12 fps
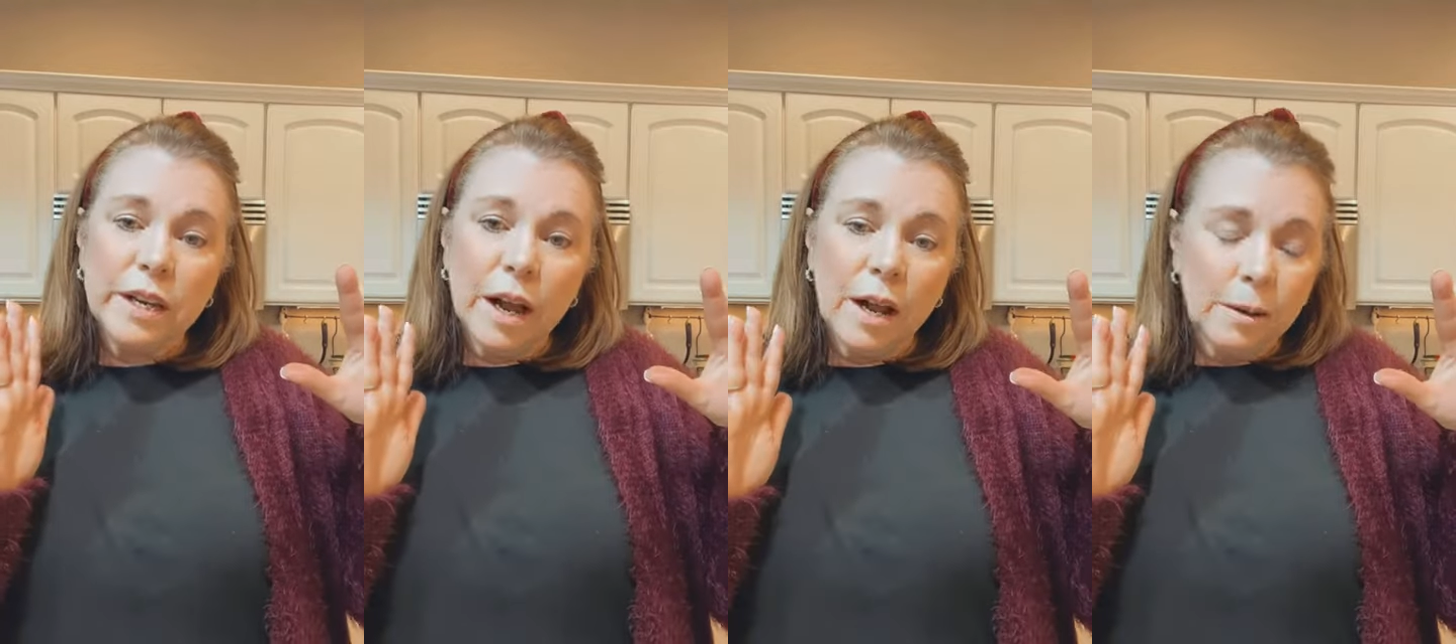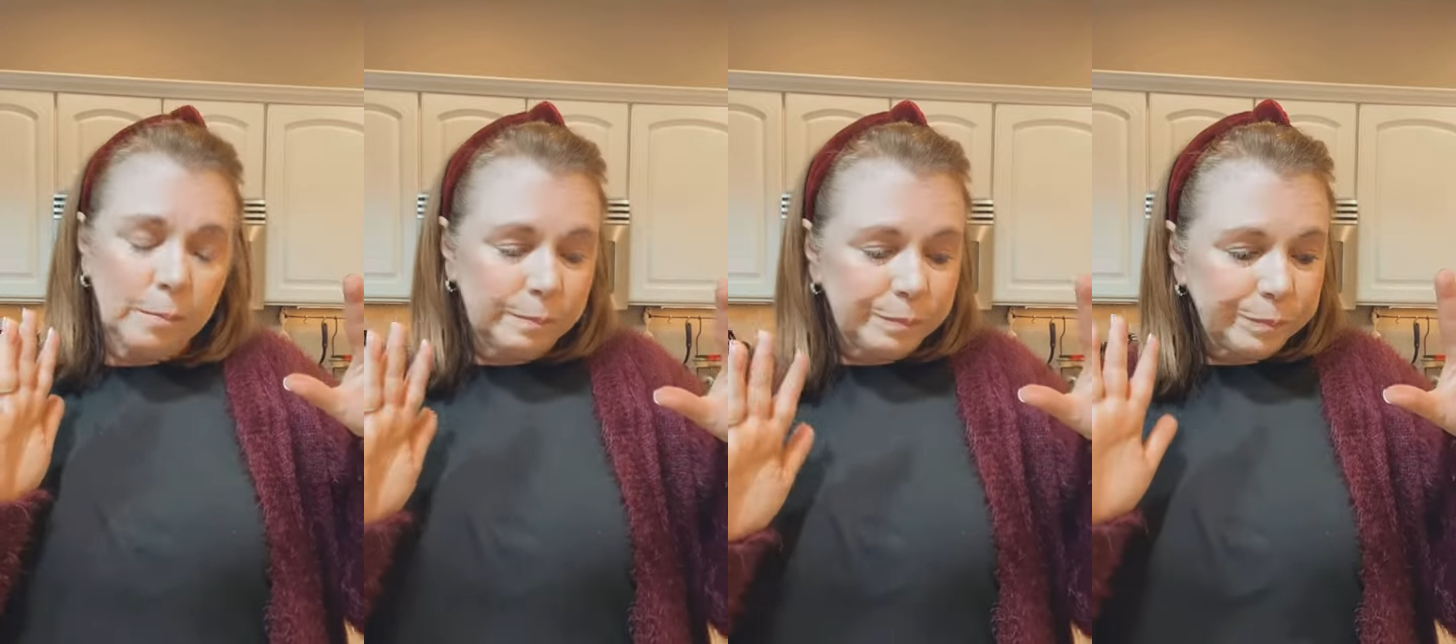
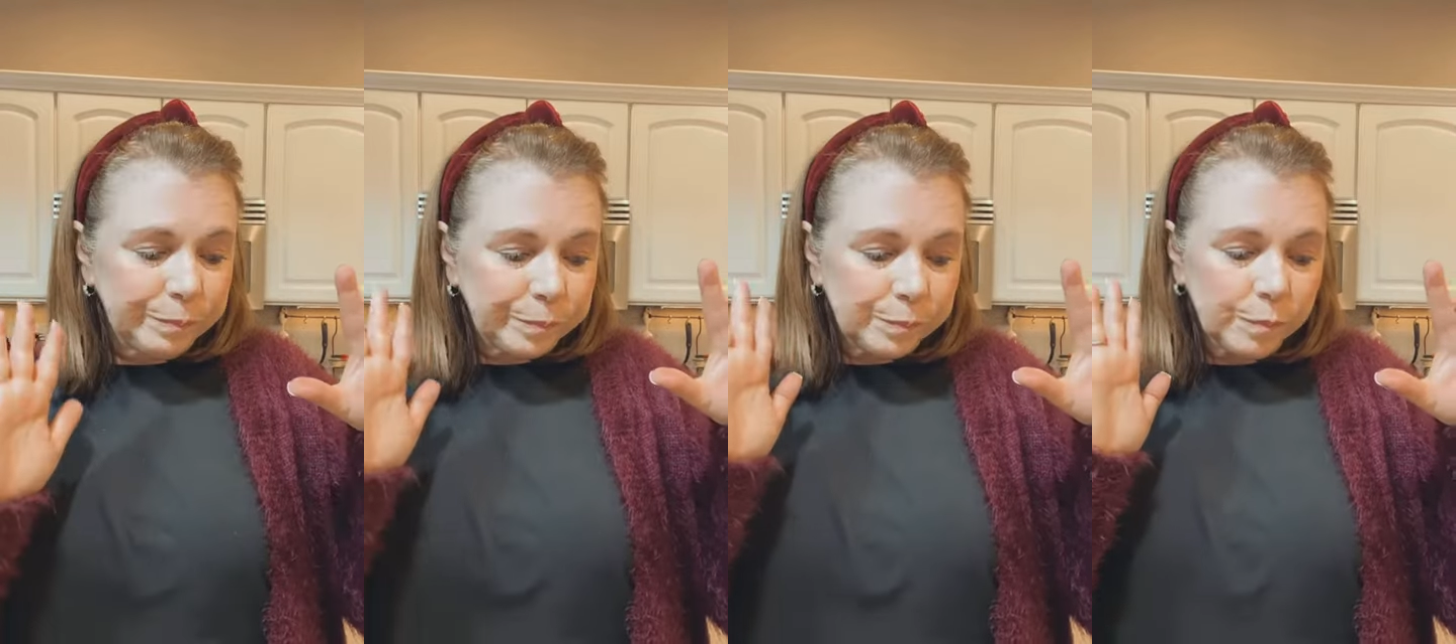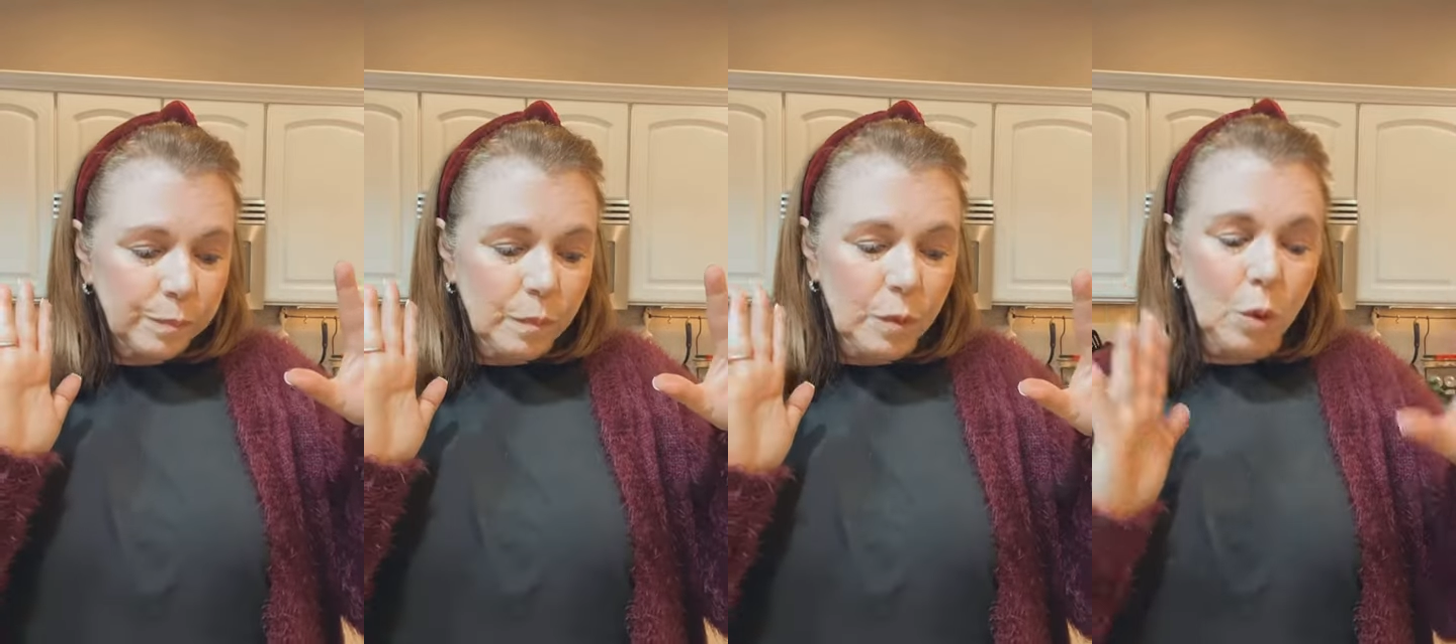
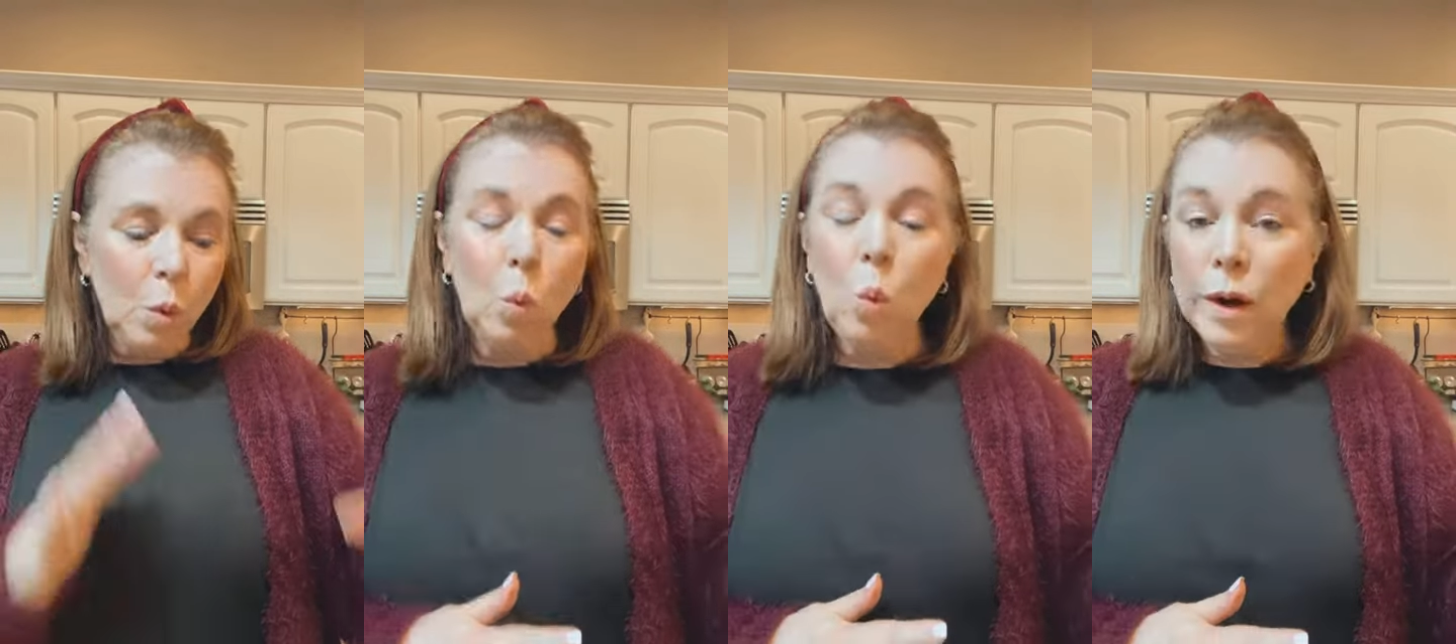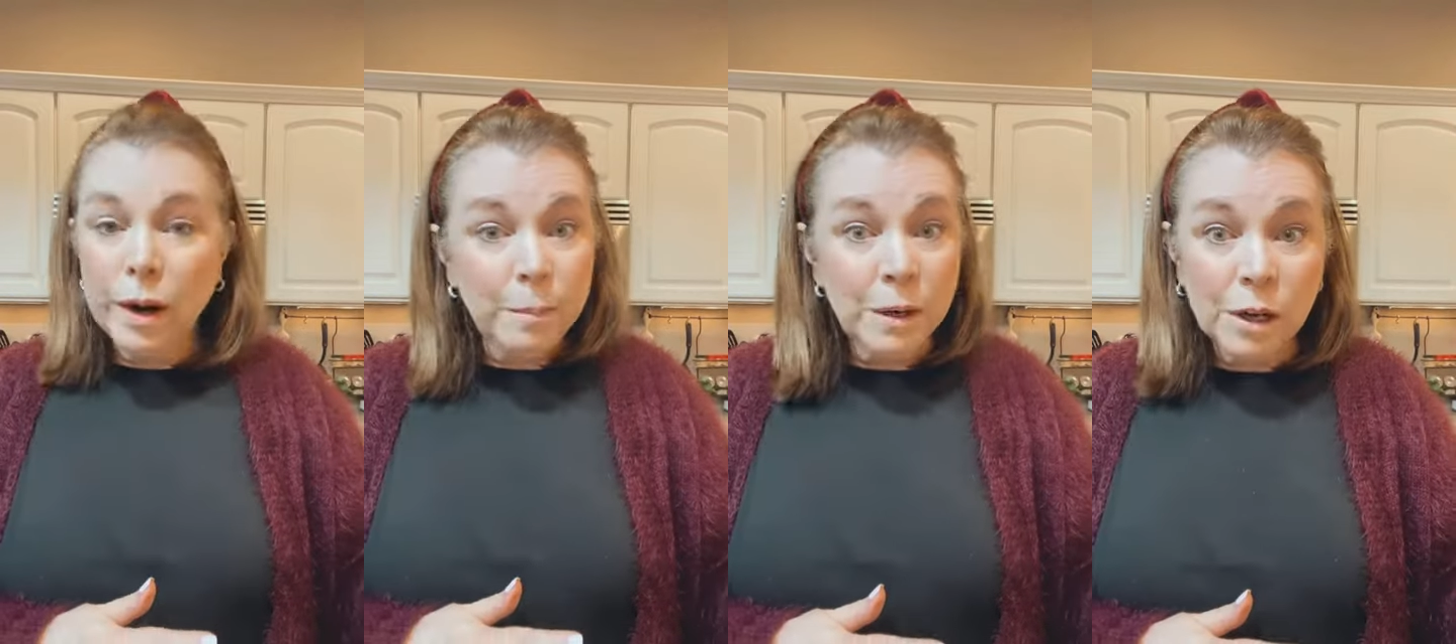what
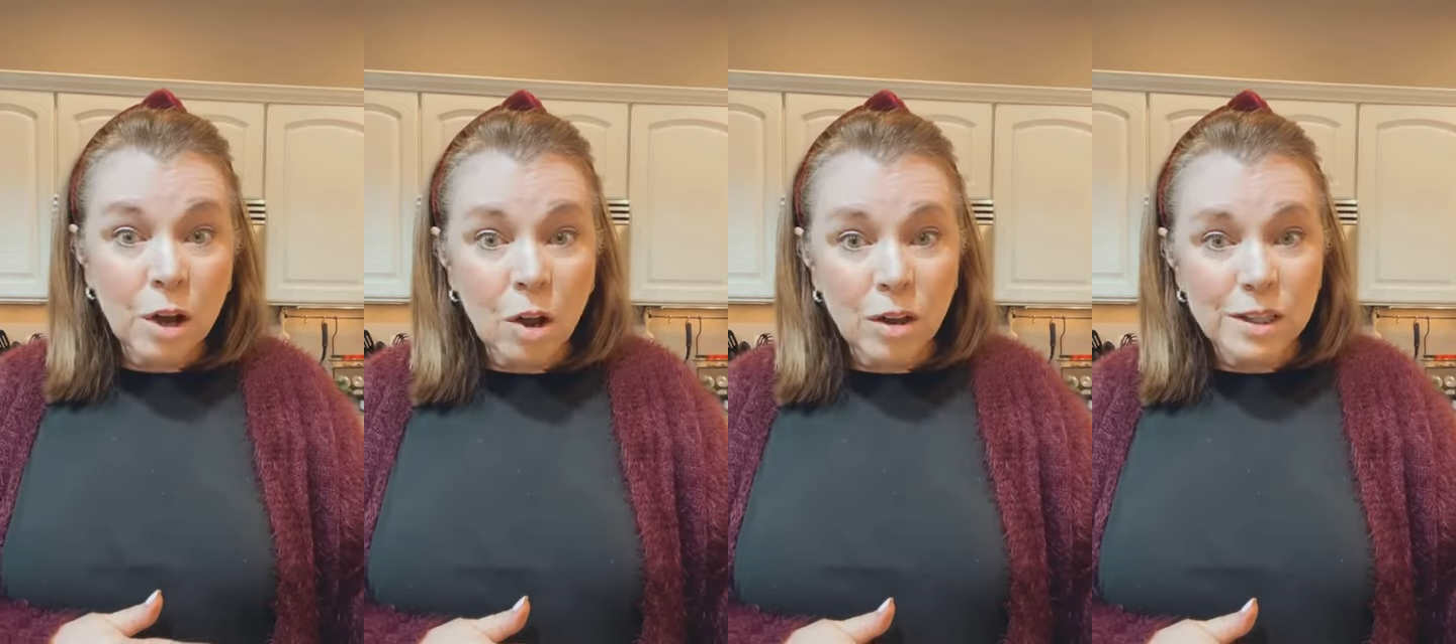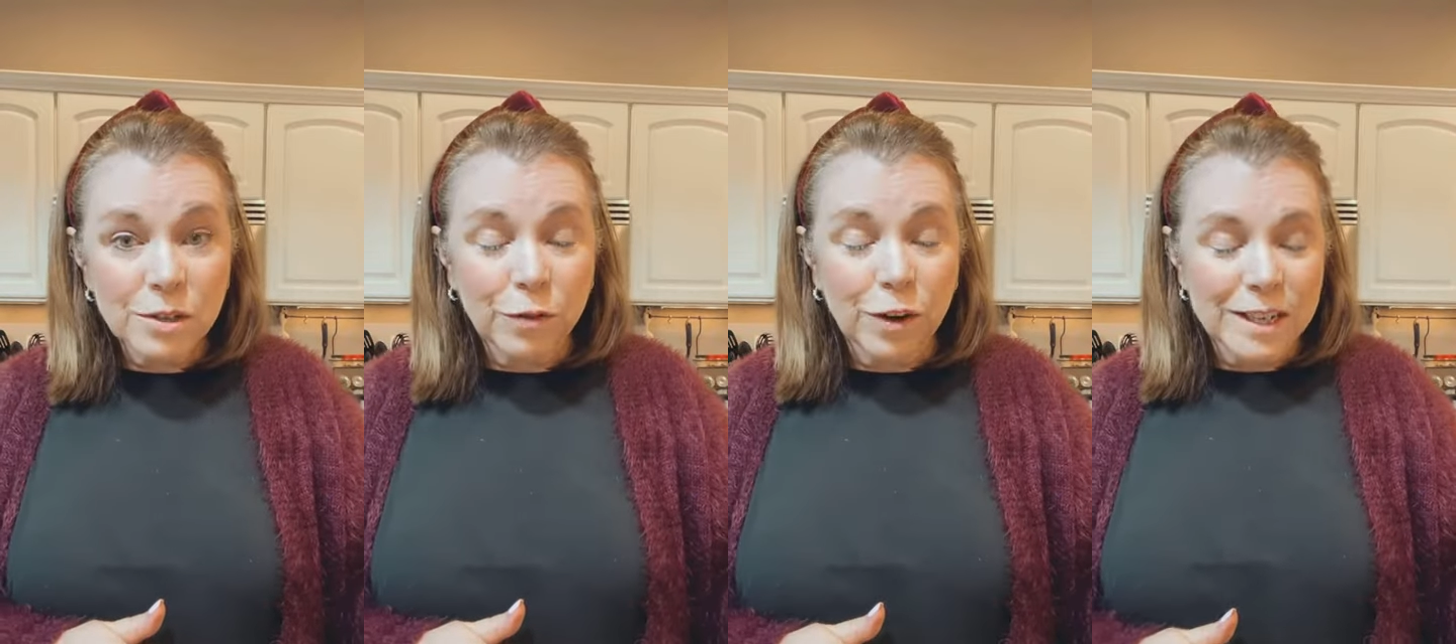I'm gonna call is a
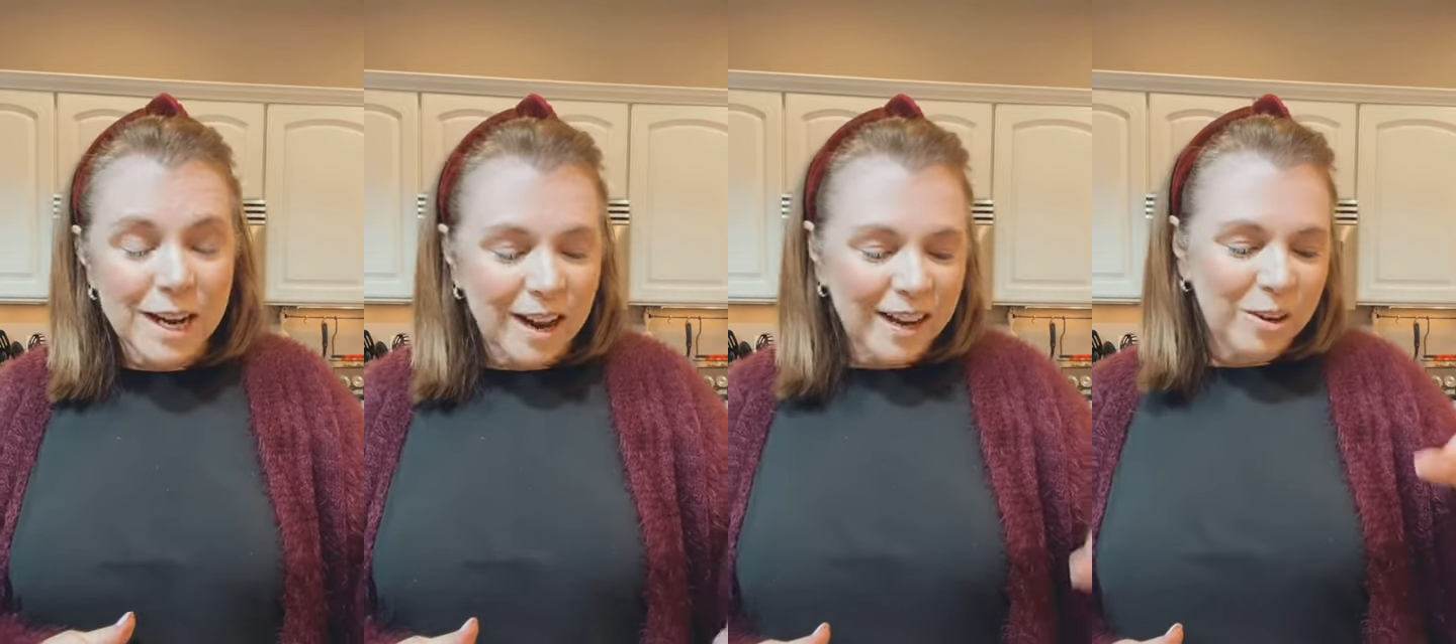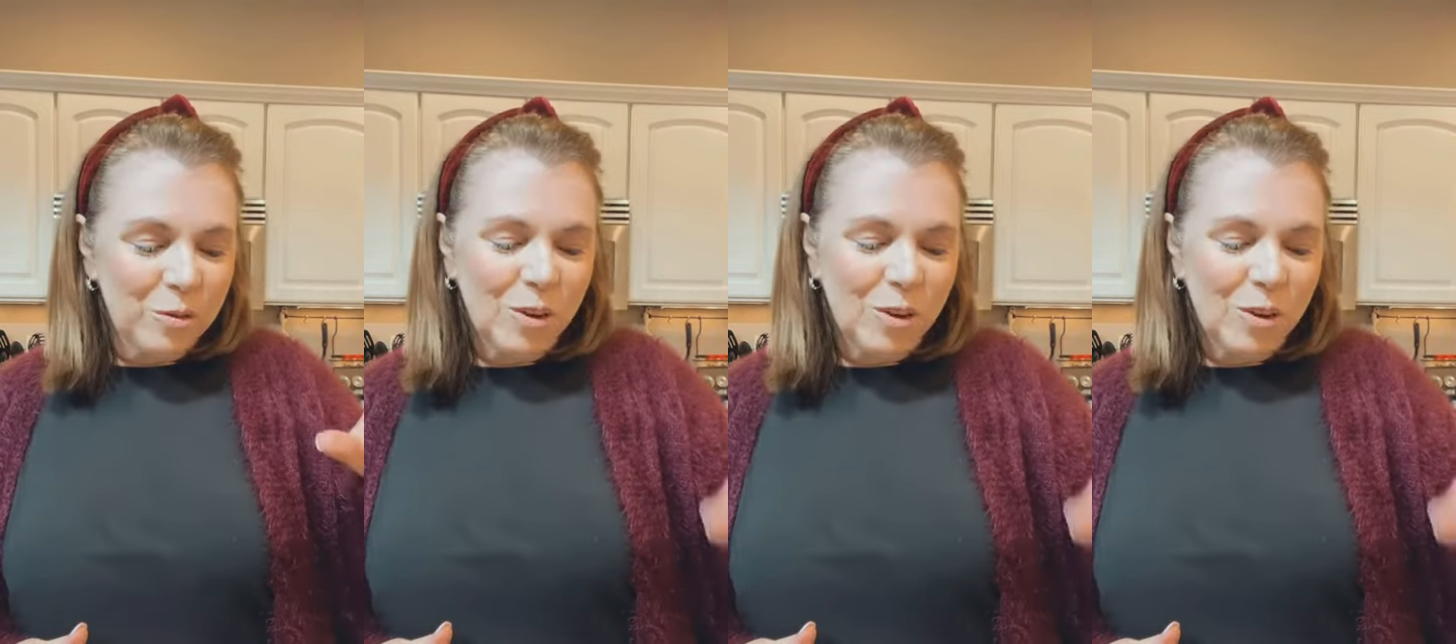frittata,